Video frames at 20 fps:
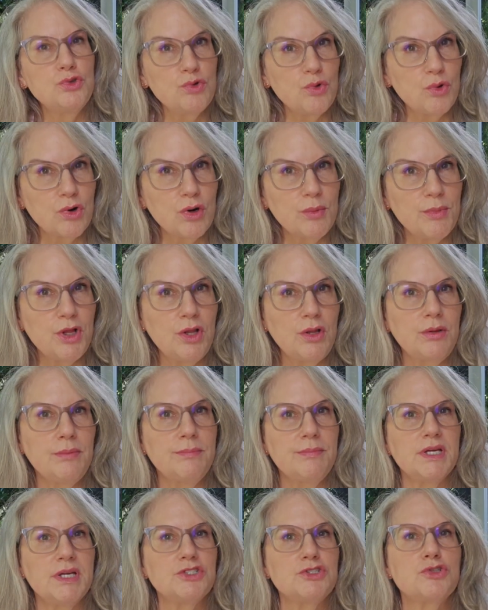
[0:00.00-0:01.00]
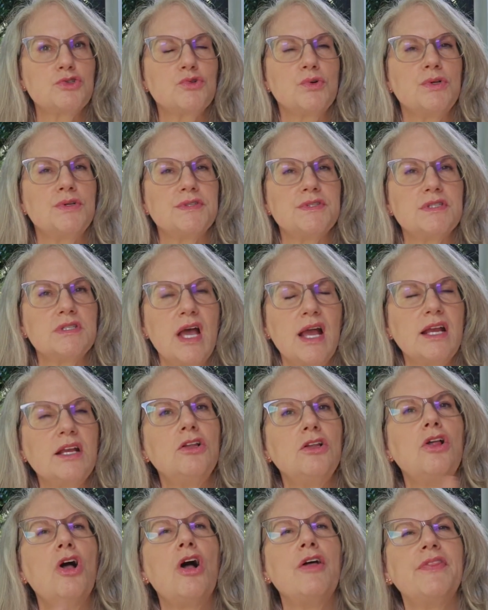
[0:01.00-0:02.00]
normal menstrual
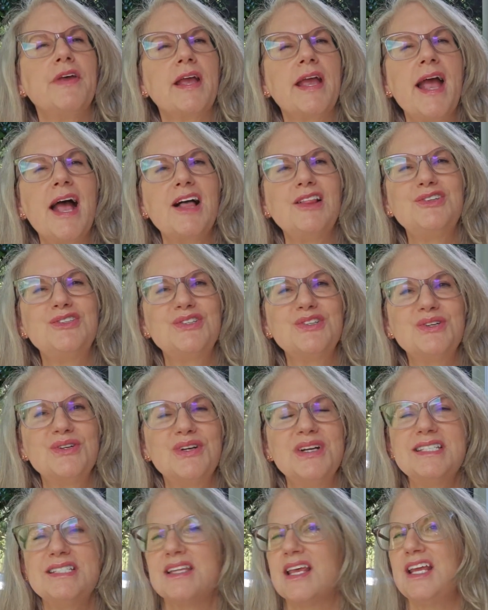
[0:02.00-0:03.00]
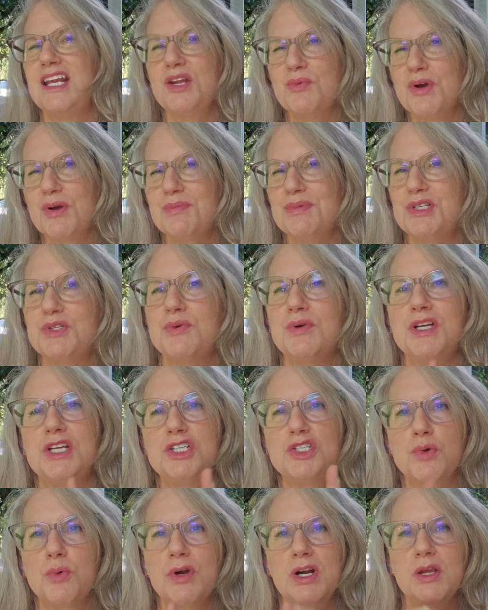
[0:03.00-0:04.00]
cycle on the calendar is anywhere
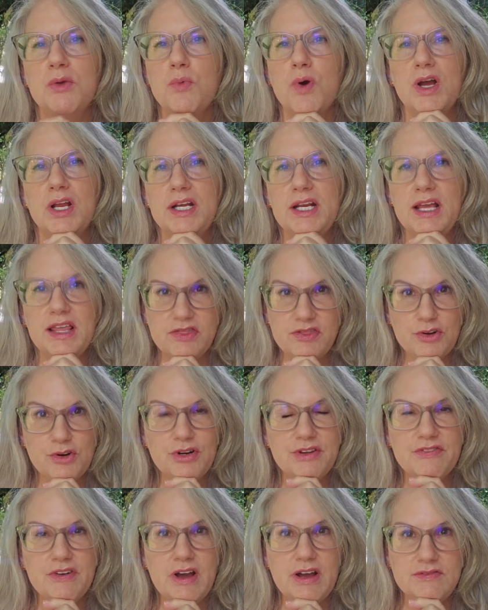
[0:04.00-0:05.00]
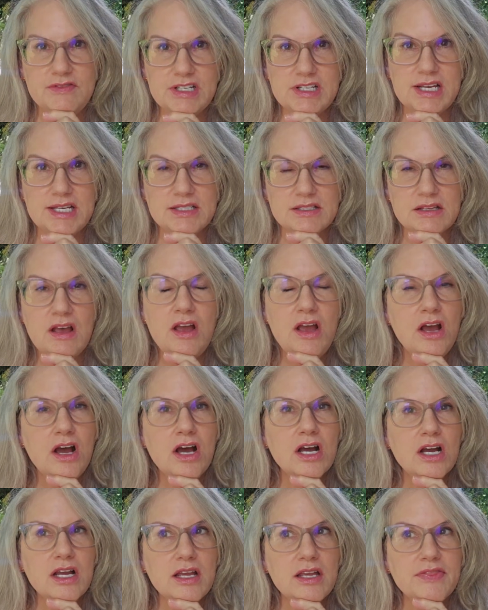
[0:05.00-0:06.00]
between twenty-one and thirty-five days.
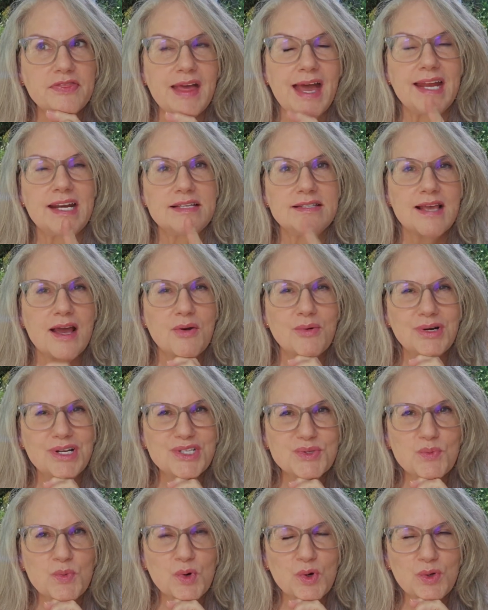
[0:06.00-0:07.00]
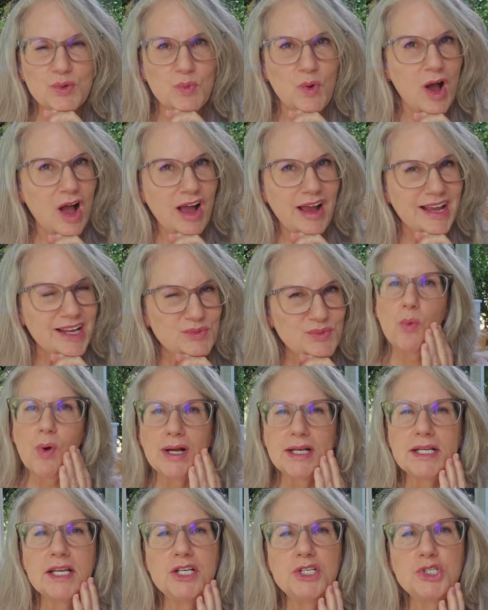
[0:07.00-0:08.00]
that is how it is worldwide.
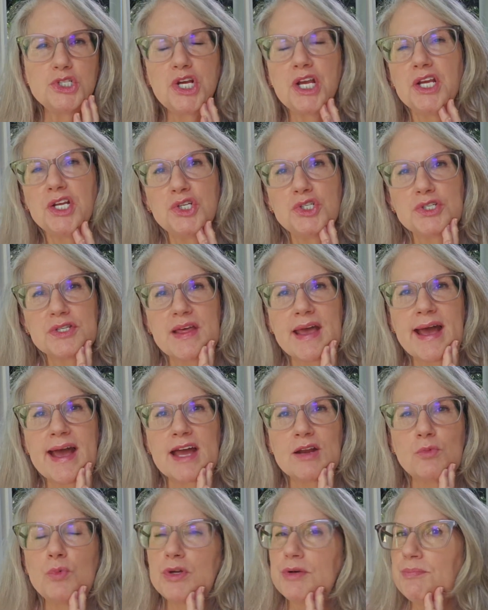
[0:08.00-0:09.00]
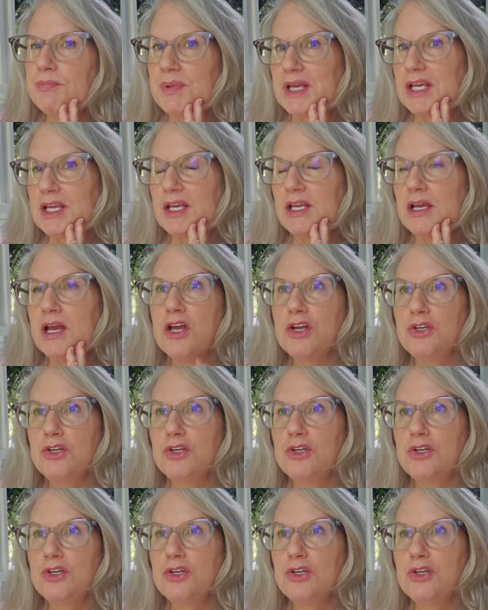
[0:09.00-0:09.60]
What can change that would be